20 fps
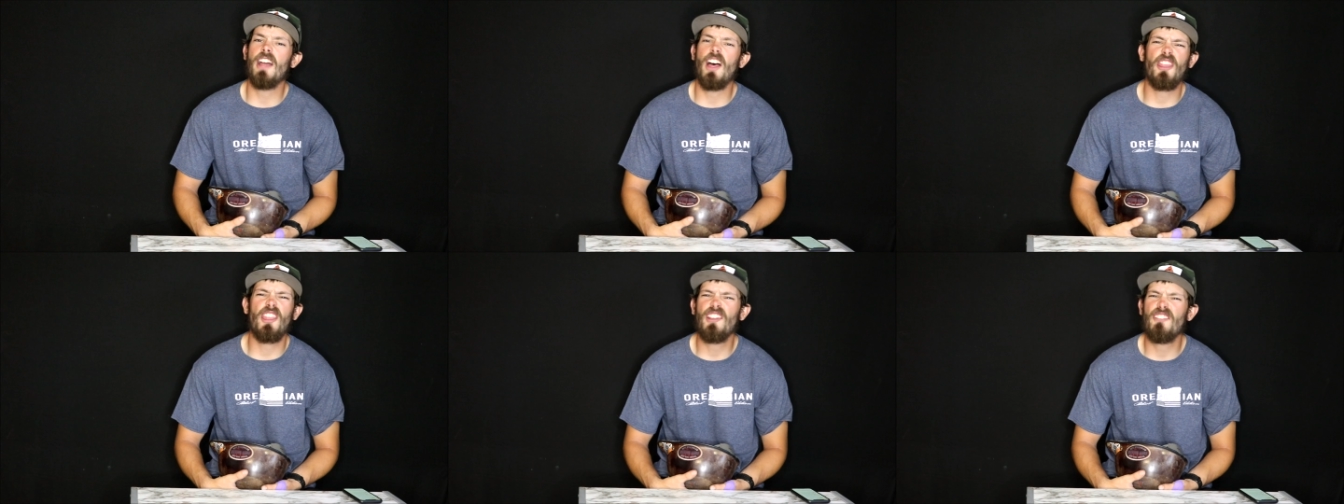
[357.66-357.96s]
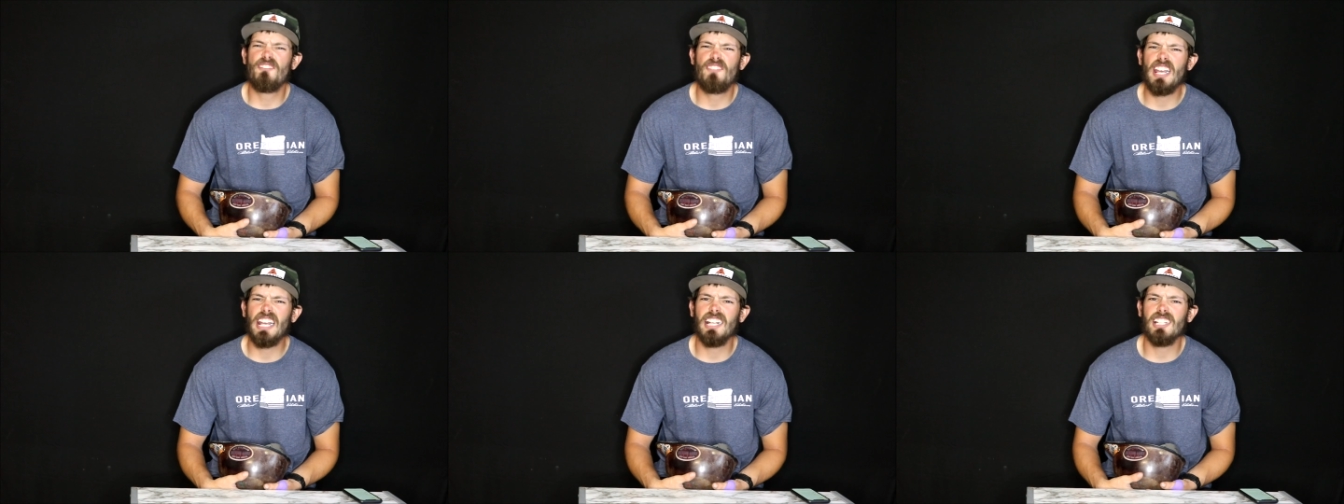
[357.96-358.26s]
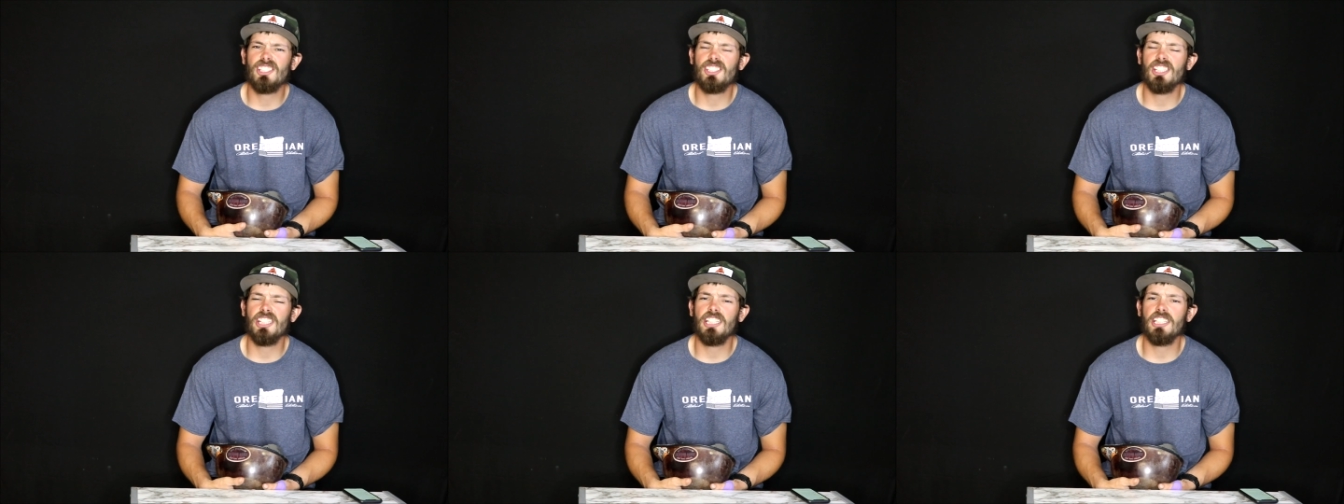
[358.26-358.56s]
nothing
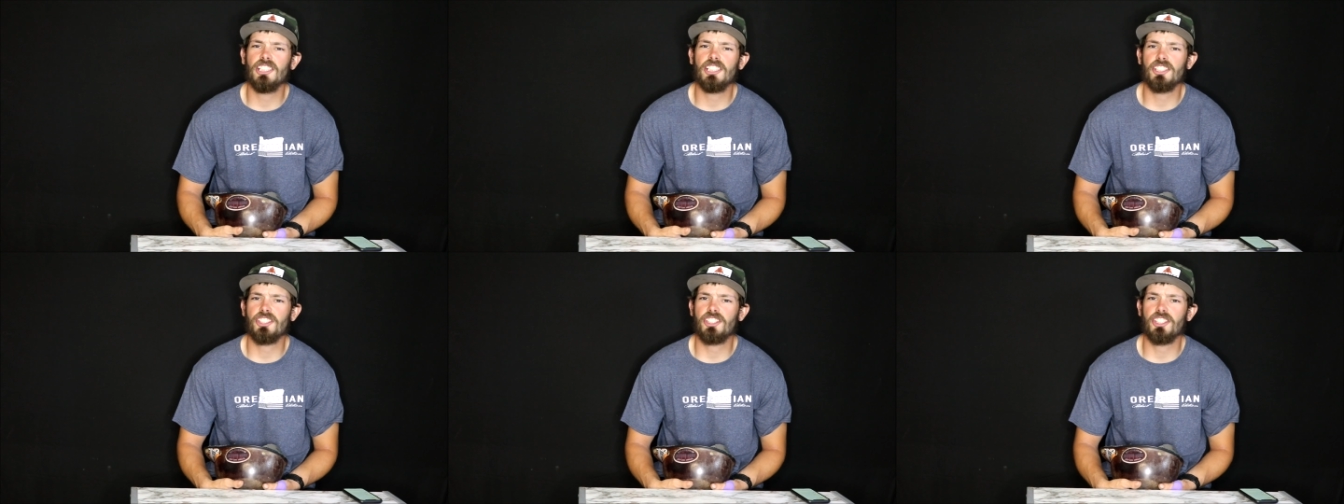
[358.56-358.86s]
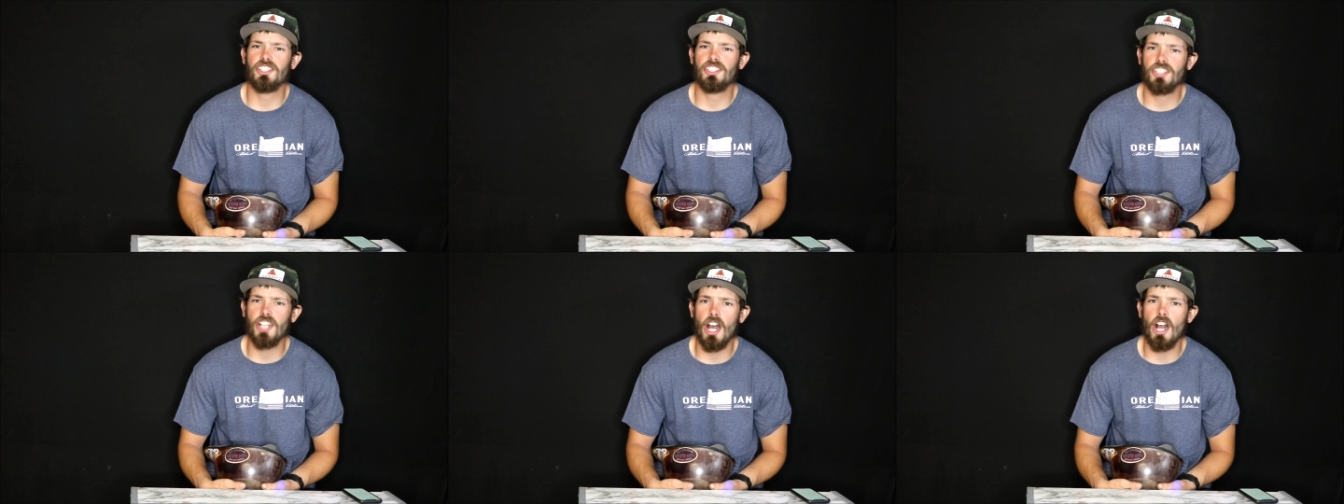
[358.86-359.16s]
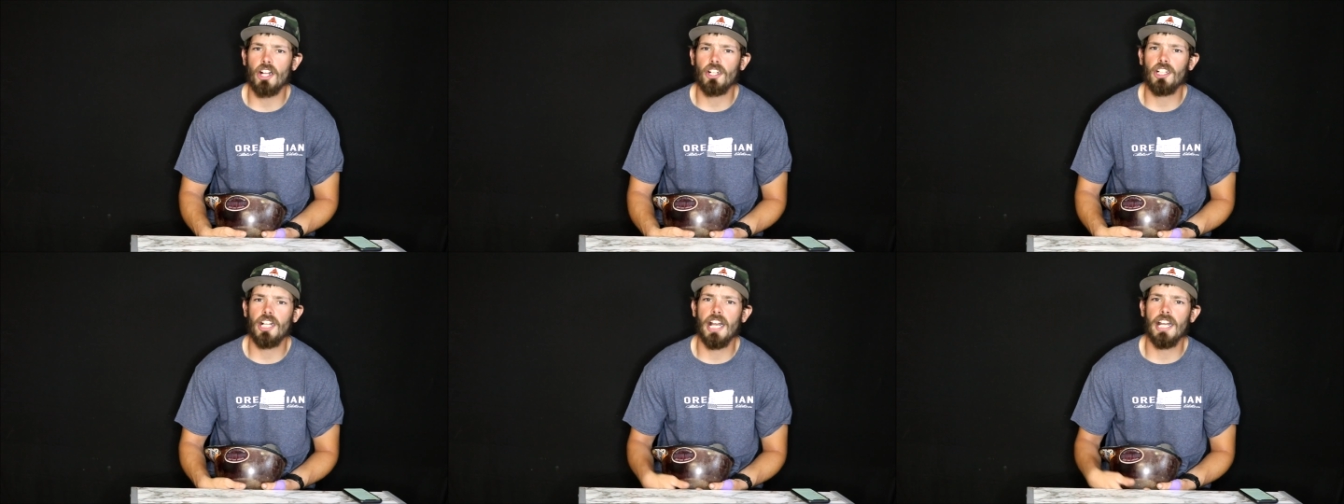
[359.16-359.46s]
fancy and just a
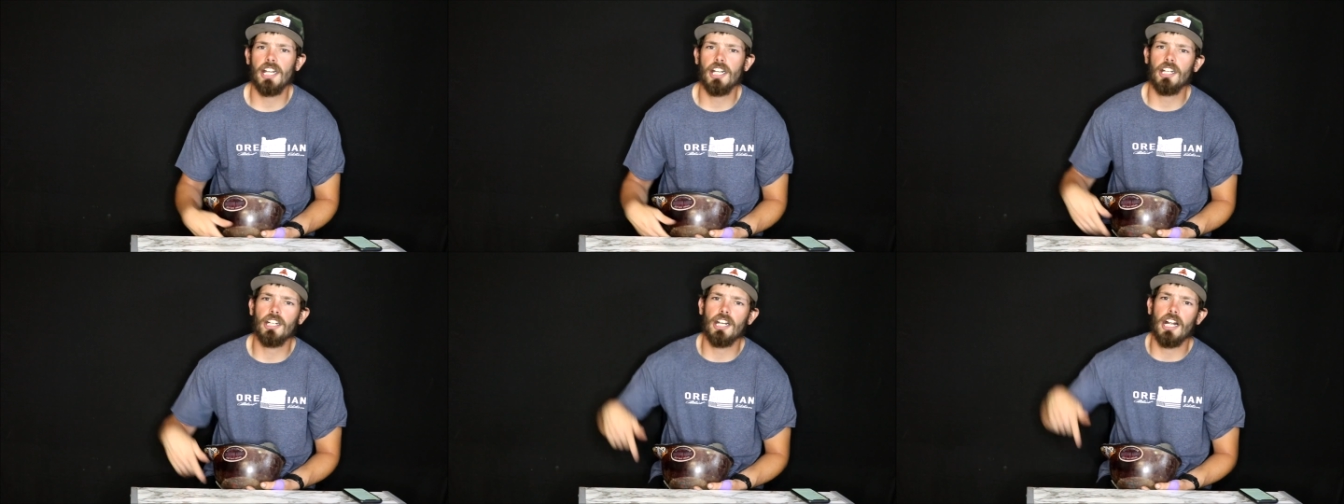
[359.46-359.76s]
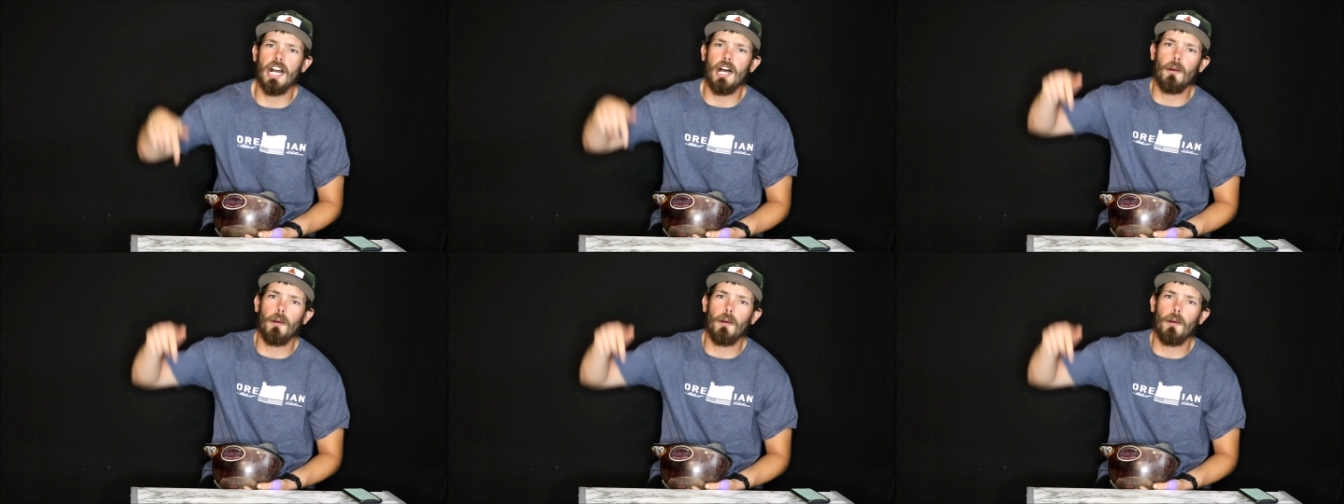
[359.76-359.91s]
stock liner,